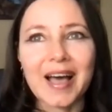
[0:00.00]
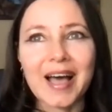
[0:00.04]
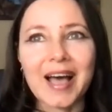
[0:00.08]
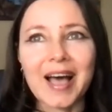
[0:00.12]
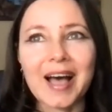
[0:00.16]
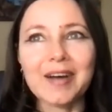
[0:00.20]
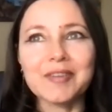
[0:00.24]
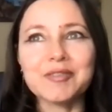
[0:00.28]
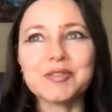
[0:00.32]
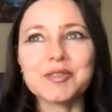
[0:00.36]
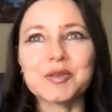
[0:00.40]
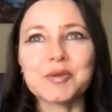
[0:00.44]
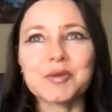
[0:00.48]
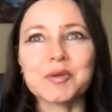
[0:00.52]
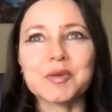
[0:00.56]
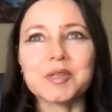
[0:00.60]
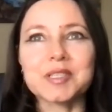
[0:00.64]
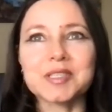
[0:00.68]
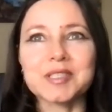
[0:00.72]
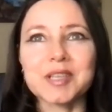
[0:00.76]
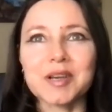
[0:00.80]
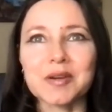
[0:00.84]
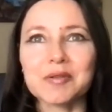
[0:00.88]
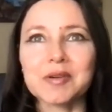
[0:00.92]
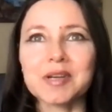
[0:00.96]

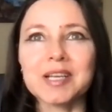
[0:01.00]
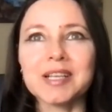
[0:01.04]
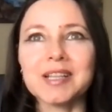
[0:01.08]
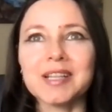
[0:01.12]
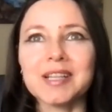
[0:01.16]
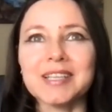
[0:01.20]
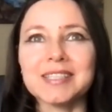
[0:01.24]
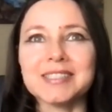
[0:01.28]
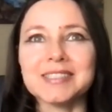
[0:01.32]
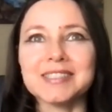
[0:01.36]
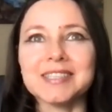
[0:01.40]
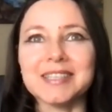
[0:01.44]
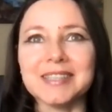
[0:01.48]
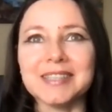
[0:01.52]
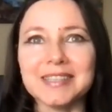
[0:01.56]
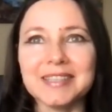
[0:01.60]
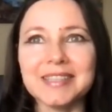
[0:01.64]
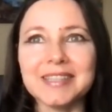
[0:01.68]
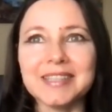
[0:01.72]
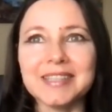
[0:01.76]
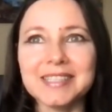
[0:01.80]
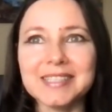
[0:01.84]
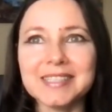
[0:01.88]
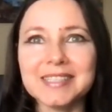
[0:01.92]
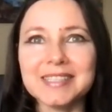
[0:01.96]
afterwards i realized that
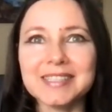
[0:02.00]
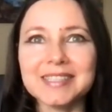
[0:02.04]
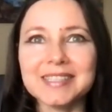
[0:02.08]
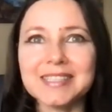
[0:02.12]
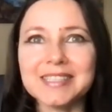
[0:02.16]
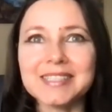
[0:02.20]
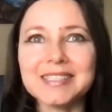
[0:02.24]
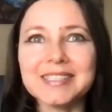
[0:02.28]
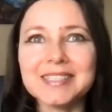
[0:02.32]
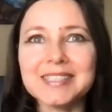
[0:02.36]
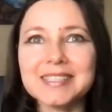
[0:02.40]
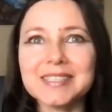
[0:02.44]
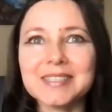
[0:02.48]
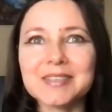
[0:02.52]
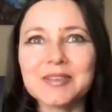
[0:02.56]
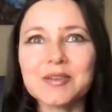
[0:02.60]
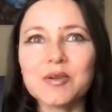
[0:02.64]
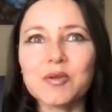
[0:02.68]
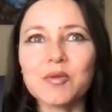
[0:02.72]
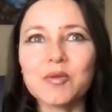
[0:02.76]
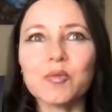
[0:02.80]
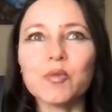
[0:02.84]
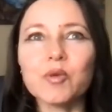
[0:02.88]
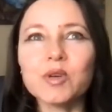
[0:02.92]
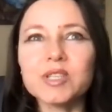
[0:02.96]
this this isn't
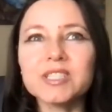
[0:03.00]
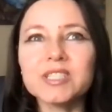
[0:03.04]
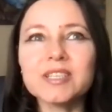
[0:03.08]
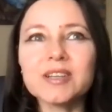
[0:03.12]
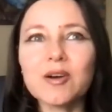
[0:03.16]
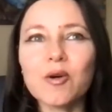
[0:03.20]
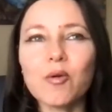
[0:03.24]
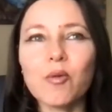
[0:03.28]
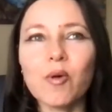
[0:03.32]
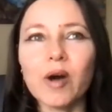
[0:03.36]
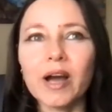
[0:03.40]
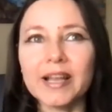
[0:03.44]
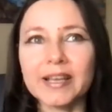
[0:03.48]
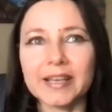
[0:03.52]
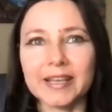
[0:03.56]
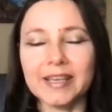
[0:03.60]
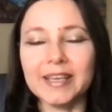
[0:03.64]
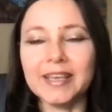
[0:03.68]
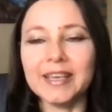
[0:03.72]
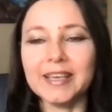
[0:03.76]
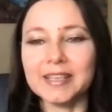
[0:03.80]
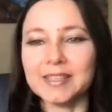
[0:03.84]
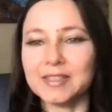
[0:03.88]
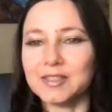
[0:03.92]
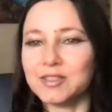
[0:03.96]
wasn't quite
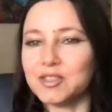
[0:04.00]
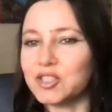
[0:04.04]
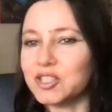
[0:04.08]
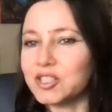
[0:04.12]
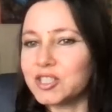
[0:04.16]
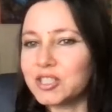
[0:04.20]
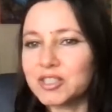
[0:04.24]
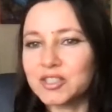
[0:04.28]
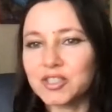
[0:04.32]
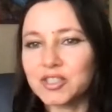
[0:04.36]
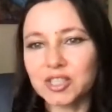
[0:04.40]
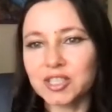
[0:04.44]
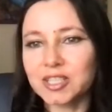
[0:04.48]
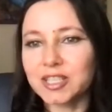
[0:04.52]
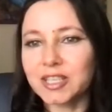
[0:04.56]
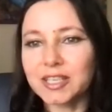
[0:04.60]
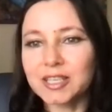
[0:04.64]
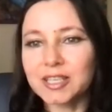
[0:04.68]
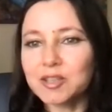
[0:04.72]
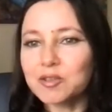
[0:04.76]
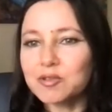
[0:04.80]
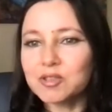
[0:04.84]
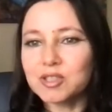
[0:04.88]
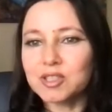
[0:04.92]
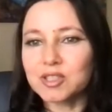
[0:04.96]
it just just
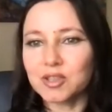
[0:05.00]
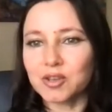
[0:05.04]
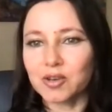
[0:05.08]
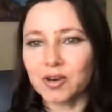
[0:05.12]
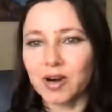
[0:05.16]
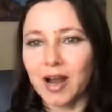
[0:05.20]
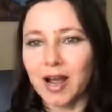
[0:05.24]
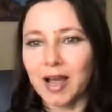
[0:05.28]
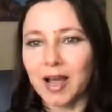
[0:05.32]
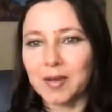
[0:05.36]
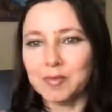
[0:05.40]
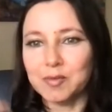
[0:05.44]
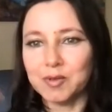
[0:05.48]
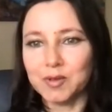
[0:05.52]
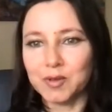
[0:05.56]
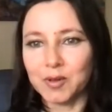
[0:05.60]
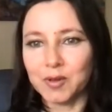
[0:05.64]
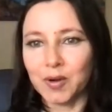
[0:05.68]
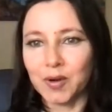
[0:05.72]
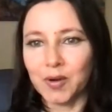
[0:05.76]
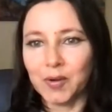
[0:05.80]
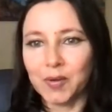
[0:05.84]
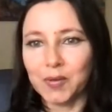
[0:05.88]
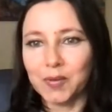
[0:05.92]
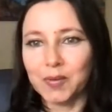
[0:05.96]
like you described you
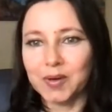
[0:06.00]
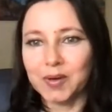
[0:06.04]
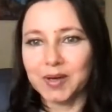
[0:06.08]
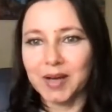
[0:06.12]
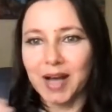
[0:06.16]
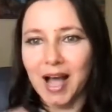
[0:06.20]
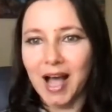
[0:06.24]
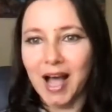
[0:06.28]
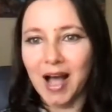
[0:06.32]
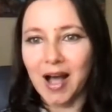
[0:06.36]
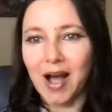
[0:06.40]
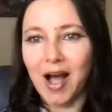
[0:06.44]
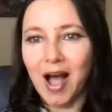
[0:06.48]
know what, how,